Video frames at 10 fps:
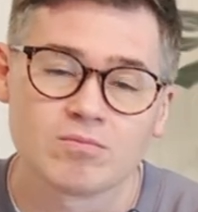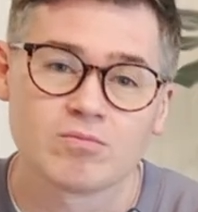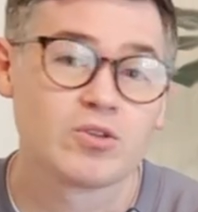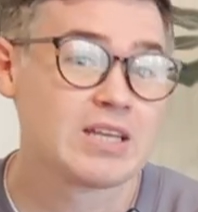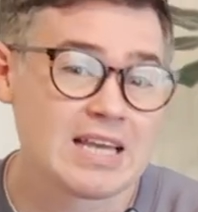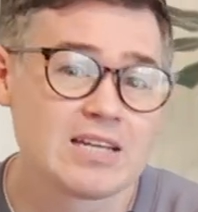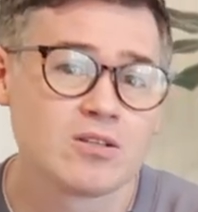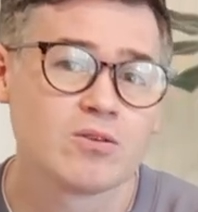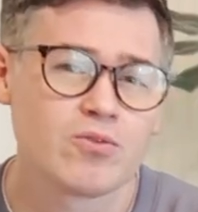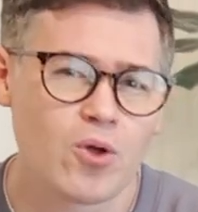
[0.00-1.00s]
The Kid,
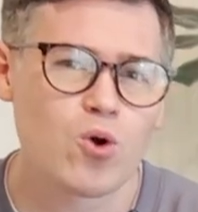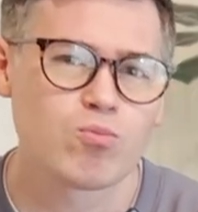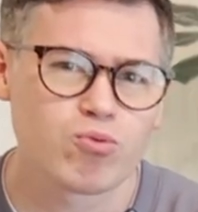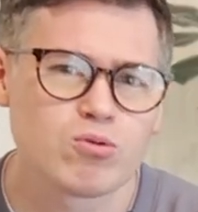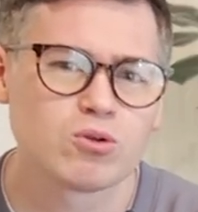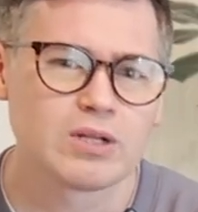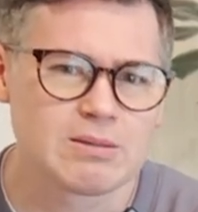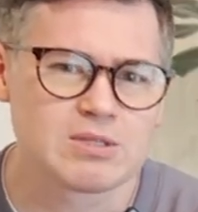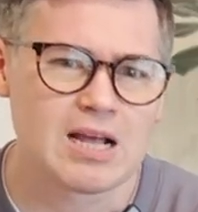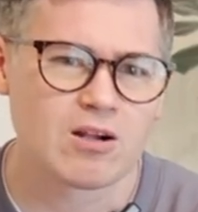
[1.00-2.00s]
though brutal
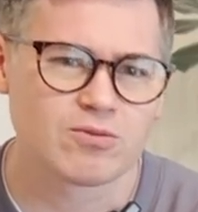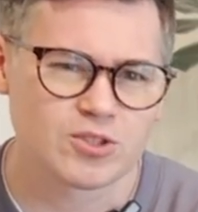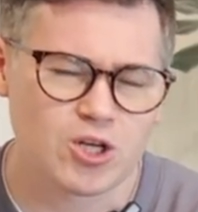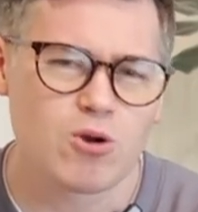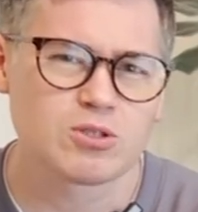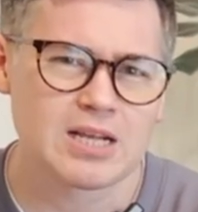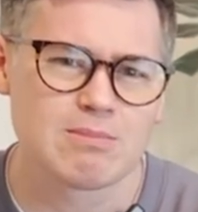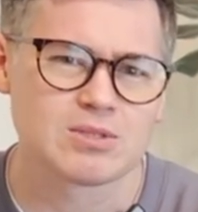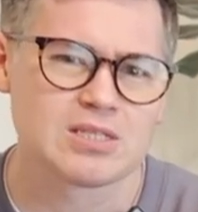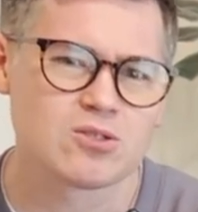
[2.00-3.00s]
himself, shows
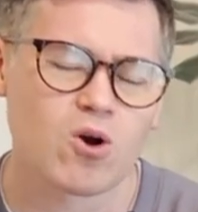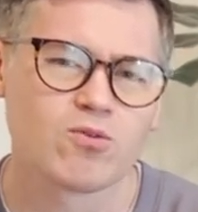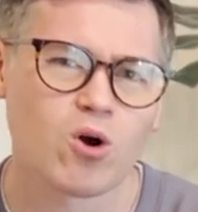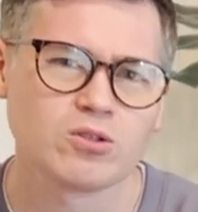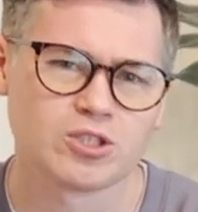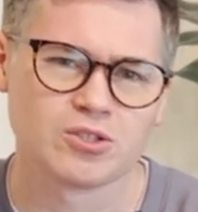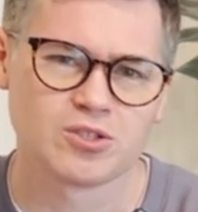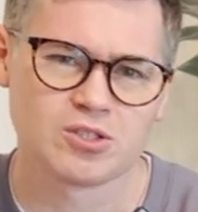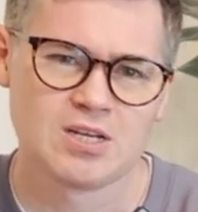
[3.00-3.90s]
glimpses of conscience.